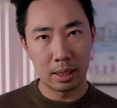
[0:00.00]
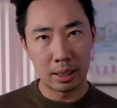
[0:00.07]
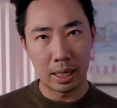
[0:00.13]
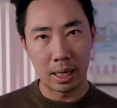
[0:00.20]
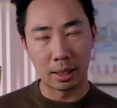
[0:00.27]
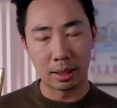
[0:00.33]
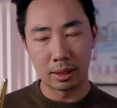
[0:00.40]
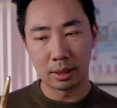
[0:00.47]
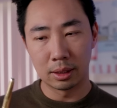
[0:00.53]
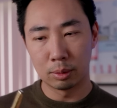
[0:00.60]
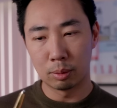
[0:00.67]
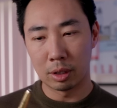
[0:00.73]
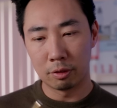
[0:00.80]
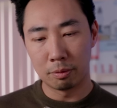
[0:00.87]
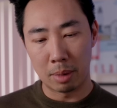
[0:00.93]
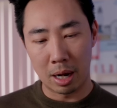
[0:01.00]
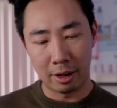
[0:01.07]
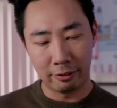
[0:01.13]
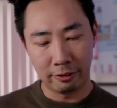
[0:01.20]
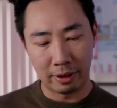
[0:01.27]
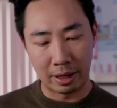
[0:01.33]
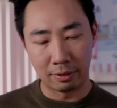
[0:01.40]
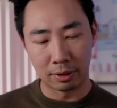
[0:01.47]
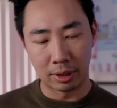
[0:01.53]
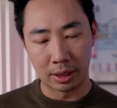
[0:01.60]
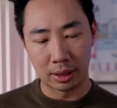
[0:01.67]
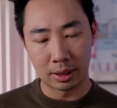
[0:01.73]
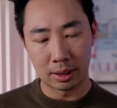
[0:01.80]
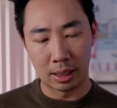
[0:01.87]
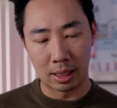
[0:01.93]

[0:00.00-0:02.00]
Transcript: And yeah, this is one of my favorite